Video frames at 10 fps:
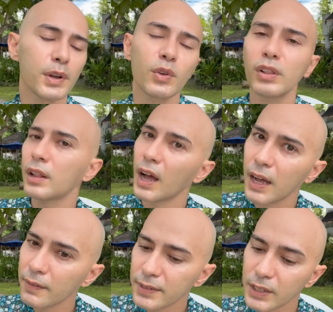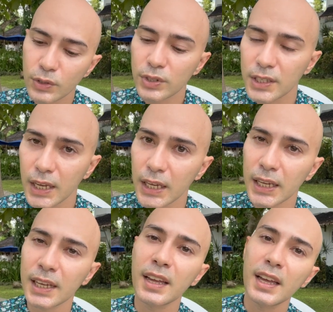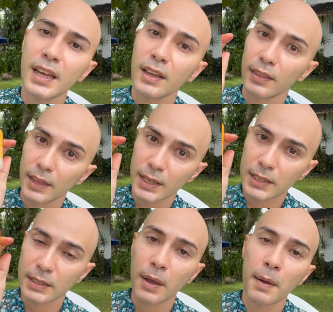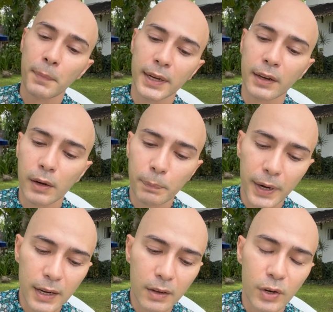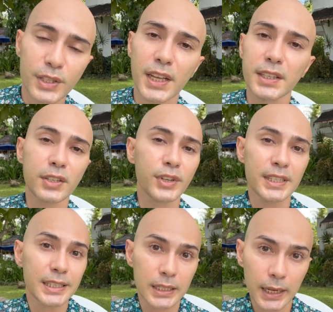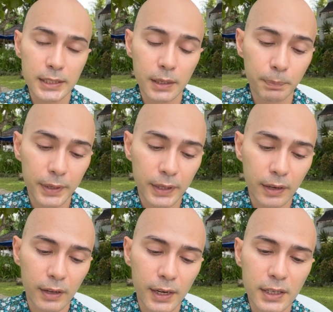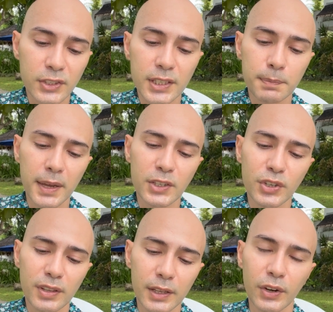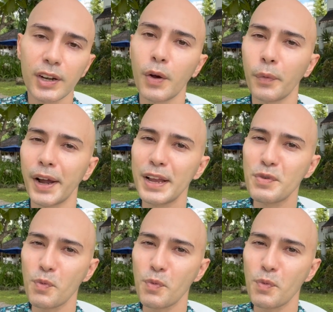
who loves using this particular product or sunscreen sticks in particular just make sure that you're not wearing